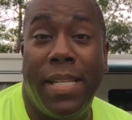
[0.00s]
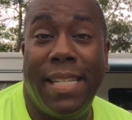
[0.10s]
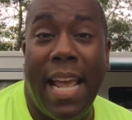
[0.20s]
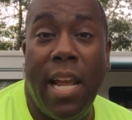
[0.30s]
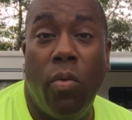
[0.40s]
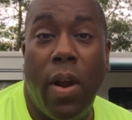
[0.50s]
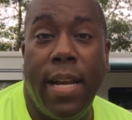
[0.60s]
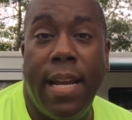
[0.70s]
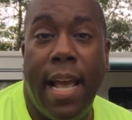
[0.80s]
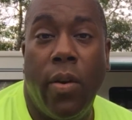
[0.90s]
staying
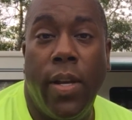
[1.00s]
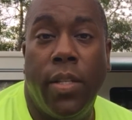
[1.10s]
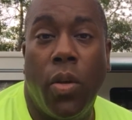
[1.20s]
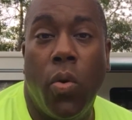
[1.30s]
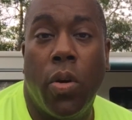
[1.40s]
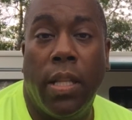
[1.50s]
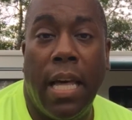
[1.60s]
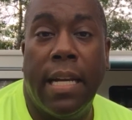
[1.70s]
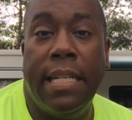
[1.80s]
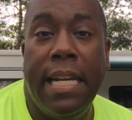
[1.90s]
right now is
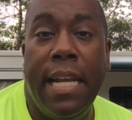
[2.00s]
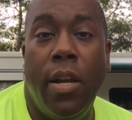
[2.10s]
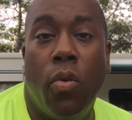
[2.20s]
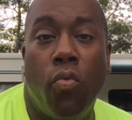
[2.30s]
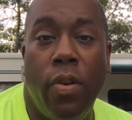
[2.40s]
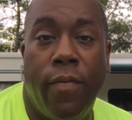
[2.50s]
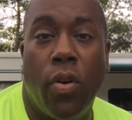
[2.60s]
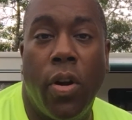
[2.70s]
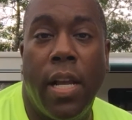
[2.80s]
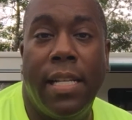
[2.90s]
Ochlockonee
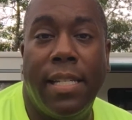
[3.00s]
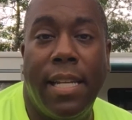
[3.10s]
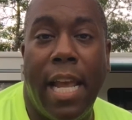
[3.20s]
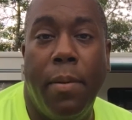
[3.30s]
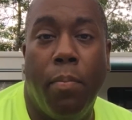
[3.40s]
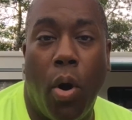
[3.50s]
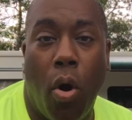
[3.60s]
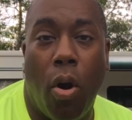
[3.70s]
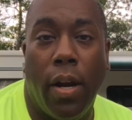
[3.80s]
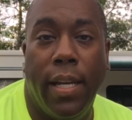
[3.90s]
River State
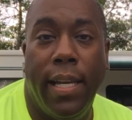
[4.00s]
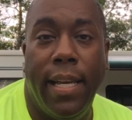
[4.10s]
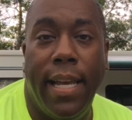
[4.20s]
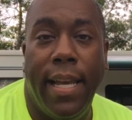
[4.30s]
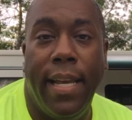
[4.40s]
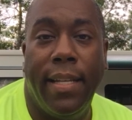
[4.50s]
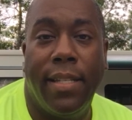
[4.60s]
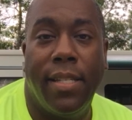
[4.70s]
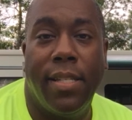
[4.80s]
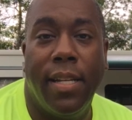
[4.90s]
Park.
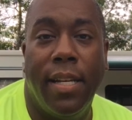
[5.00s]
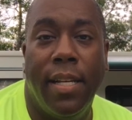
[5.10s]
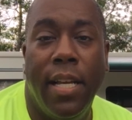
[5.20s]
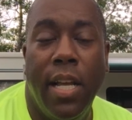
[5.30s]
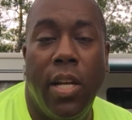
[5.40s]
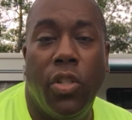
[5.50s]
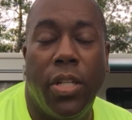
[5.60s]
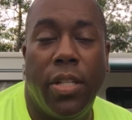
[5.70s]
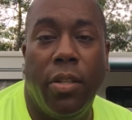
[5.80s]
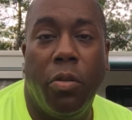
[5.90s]
It's
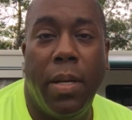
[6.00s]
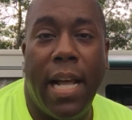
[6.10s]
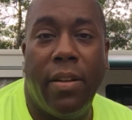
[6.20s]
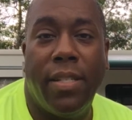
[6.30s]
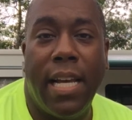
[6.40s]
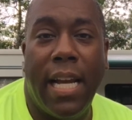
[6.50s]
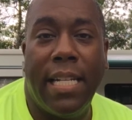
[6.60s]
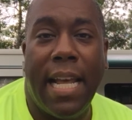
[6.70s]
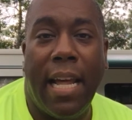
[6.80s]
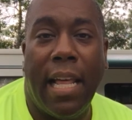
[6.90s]
just a little bit outside
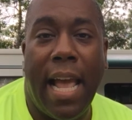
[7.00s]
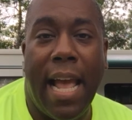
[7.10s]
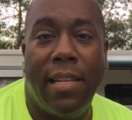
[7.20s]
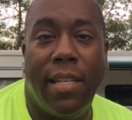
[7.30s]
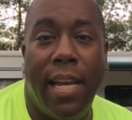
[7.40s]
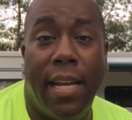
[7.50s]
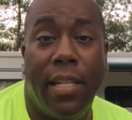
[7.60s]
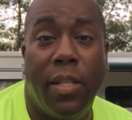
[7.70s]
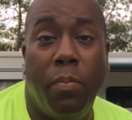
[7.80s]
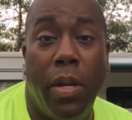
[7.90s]
of Tallahassee, and
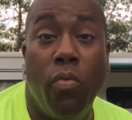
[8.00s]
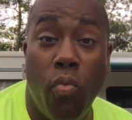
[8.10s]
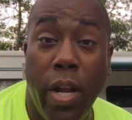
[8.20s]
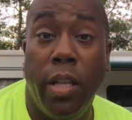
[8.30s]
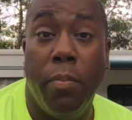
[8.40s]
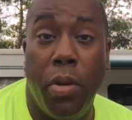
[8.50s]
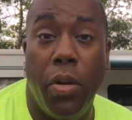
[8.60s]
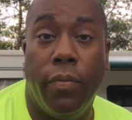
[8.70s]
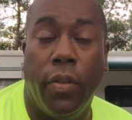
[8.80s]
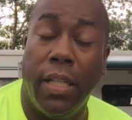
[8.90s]
it's been really
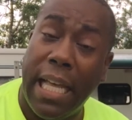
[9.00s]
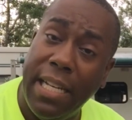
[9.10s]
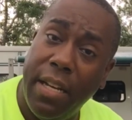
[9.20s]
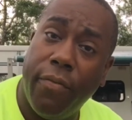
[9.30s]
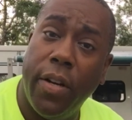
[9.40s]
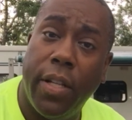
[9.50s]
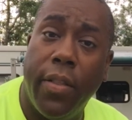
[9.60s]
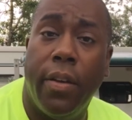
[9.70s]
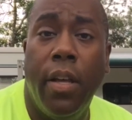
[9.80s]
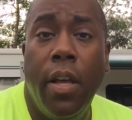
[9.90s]
beautiful. A lot different
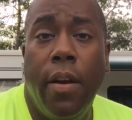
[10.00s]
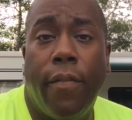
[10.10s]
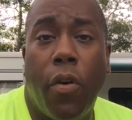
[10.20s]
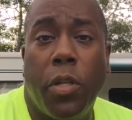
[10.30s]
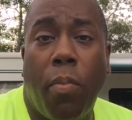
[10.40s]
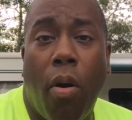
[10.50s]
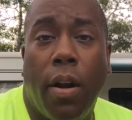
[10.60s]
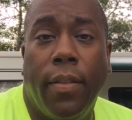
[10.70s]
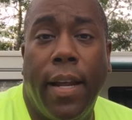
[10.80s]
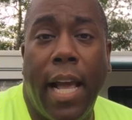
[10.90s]
than the first
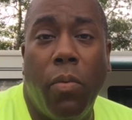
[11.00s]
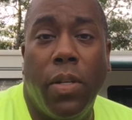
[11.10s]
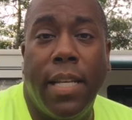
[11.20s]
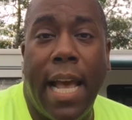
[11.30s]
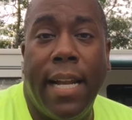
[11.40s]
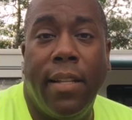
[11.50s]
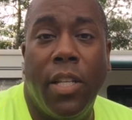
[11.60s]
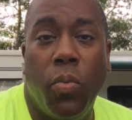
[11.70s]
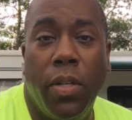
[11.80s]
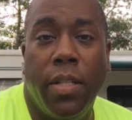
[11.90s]
park that I was at.
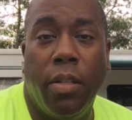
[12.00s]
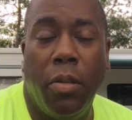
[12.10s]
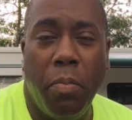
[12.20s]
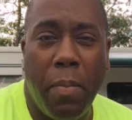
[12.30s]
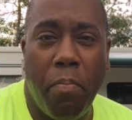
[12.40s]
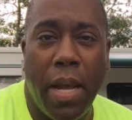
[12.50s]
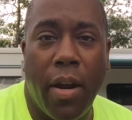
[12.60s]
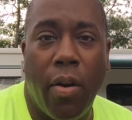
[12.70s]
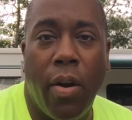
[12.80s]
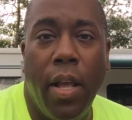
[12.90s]
This one's a little bit
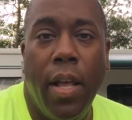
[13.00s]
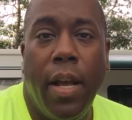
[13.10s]
bigger,